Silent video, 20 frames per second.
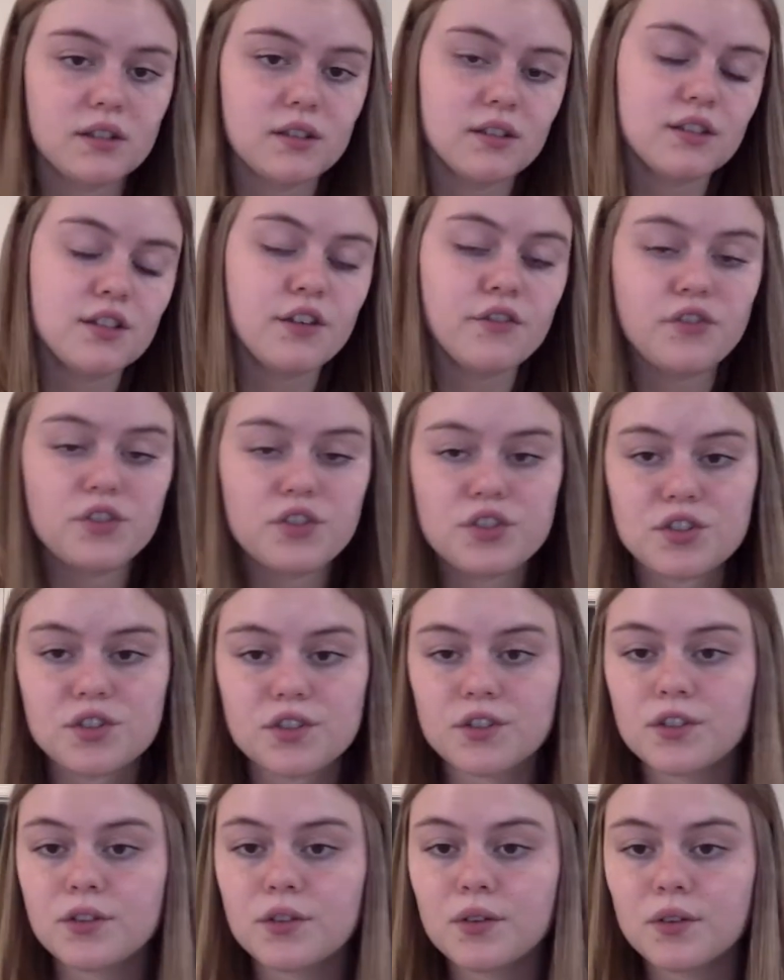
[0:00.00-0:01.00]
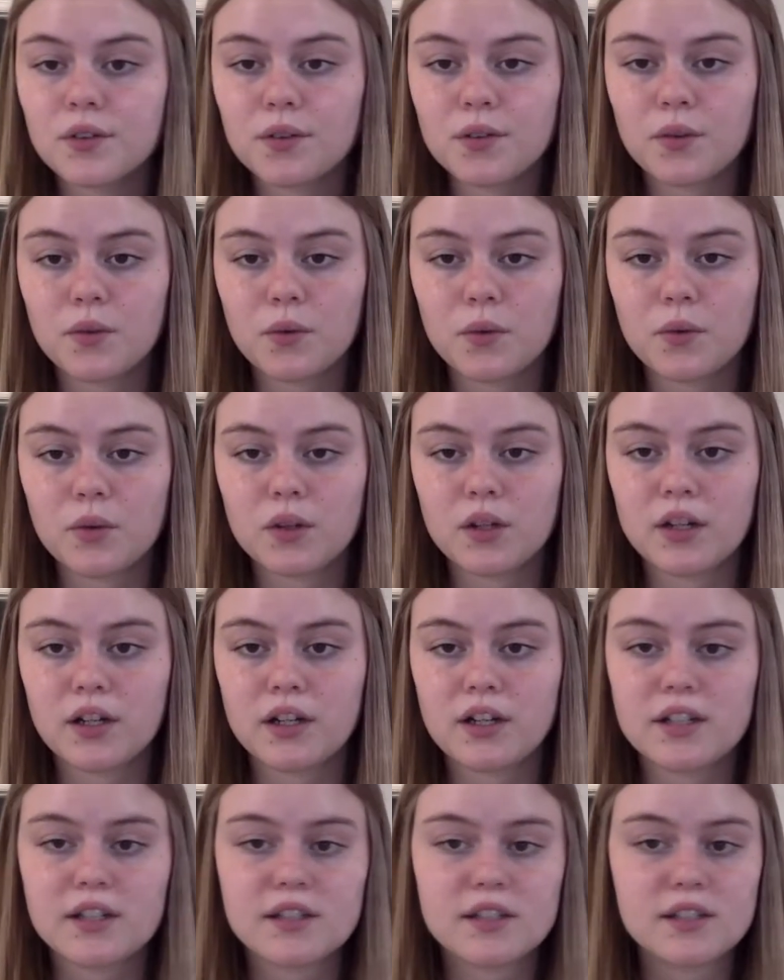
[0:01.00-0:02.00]
different circle
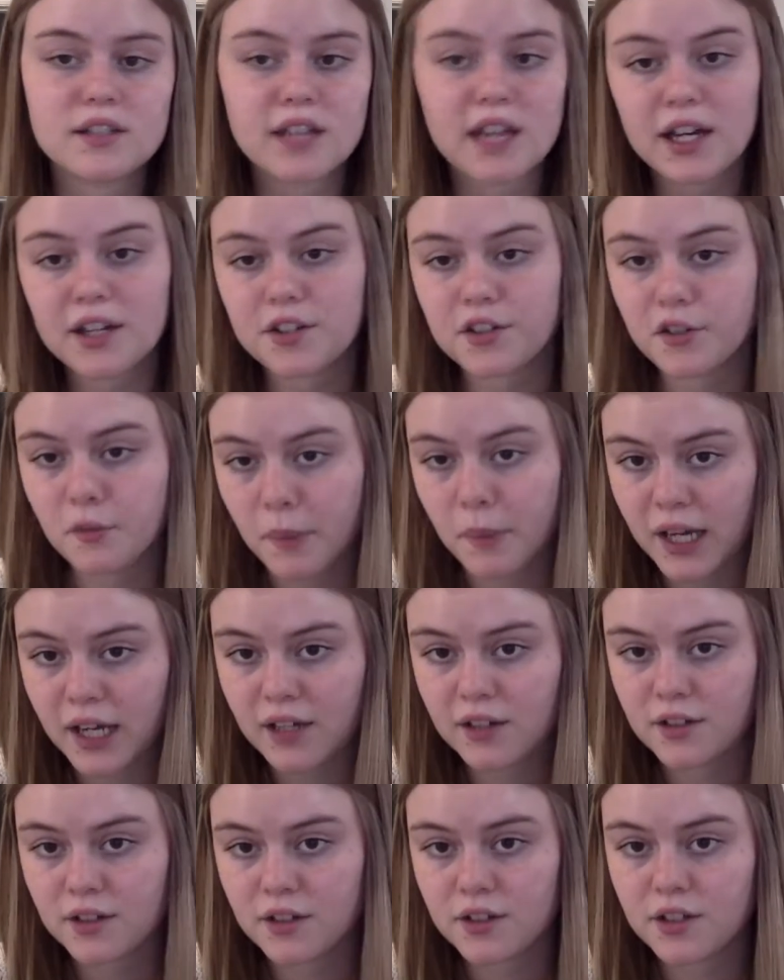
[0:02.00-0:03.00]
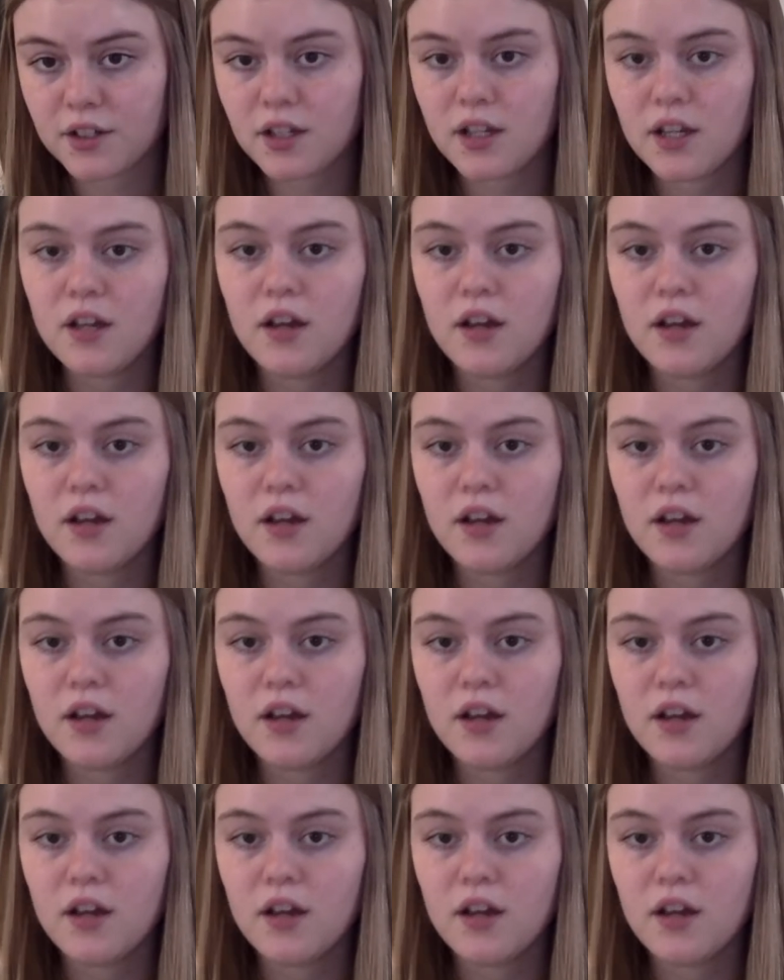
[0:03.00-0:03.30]
or scattered pattern,